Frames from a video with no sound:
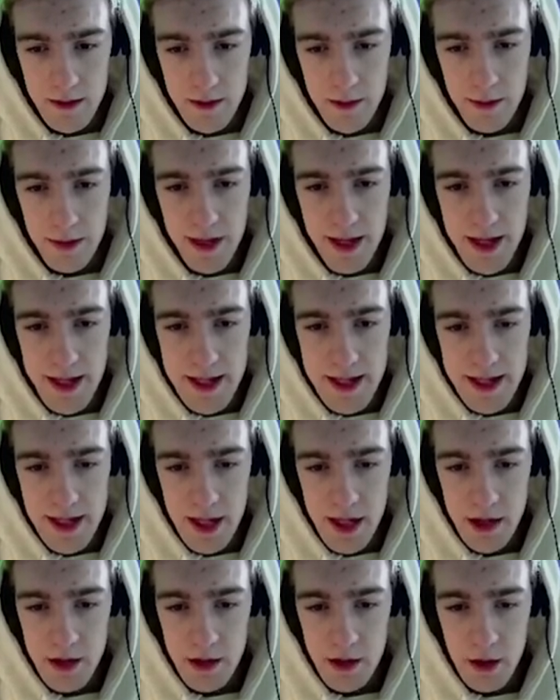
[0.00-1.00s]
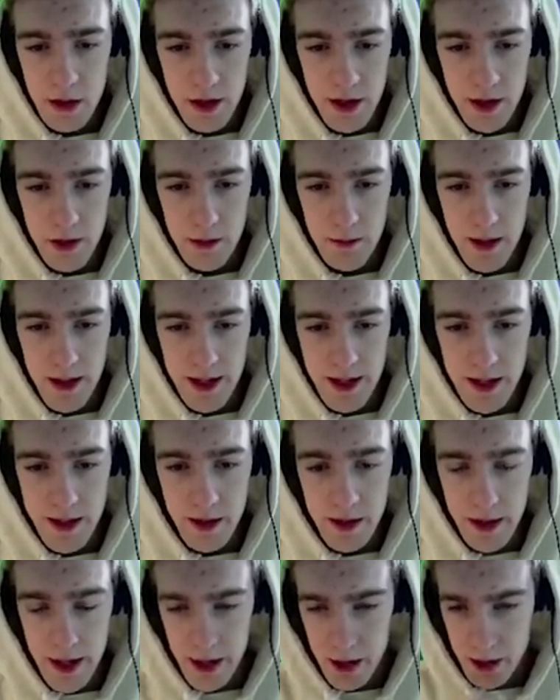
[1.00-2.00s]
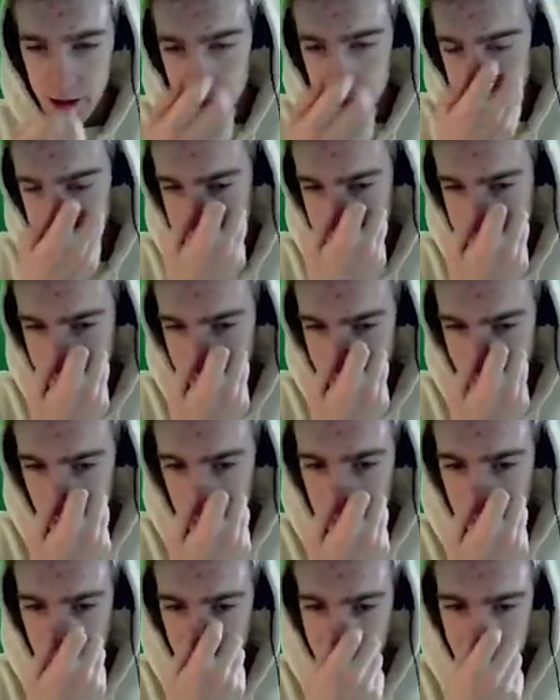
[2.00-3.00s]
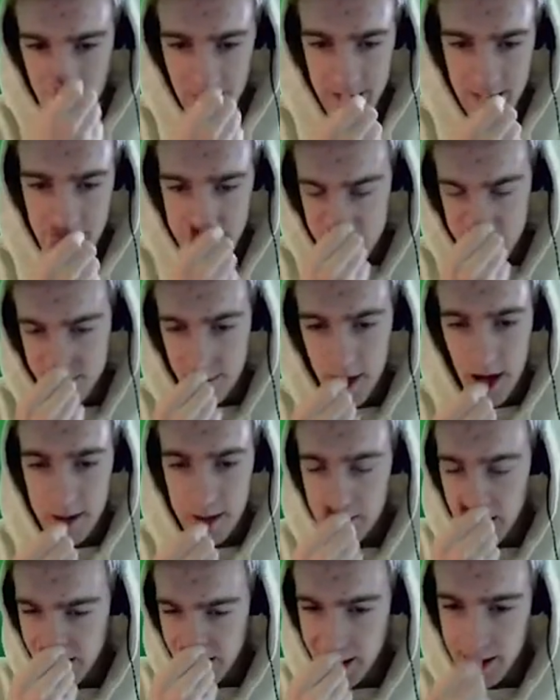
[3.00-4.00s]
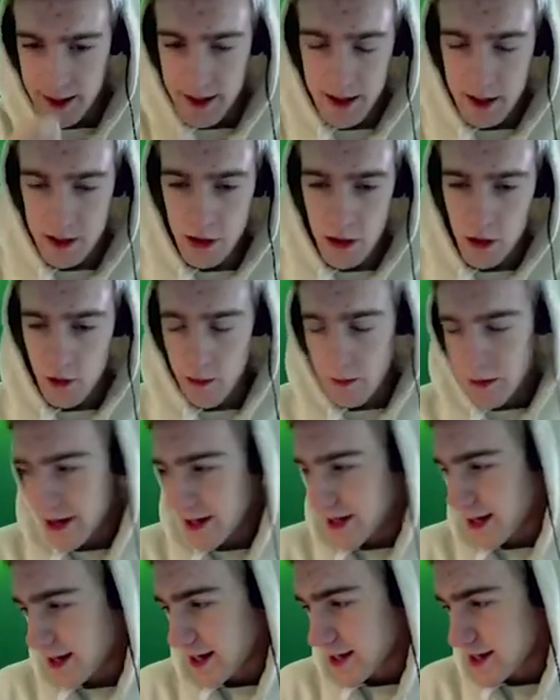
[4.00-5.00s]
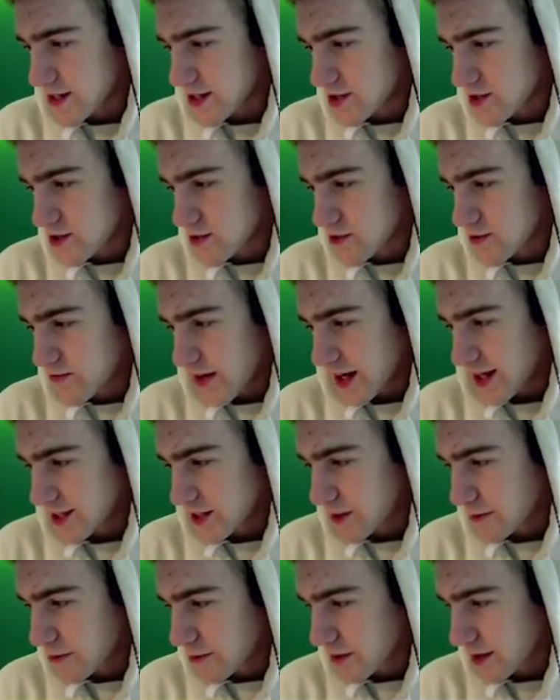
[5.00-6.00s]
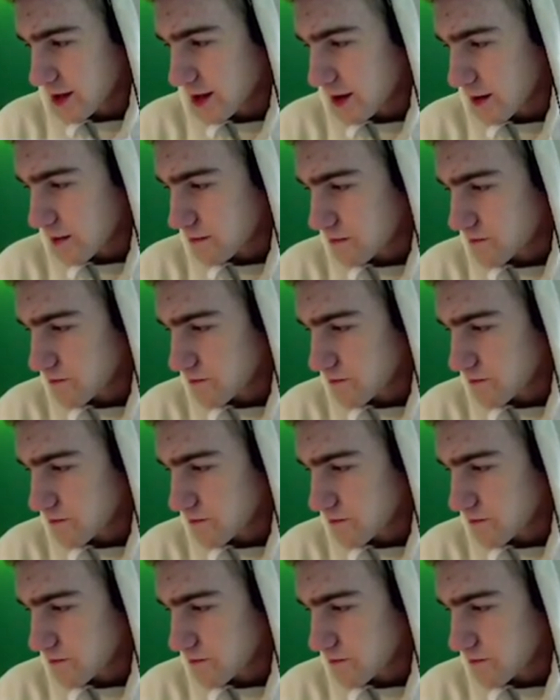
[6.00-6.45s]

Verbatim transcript: Please, can you not kill Monkey? Okay, good. Kill Bonnie Anne. That's fine. Monkey King, no. Monkey King's too valuable here.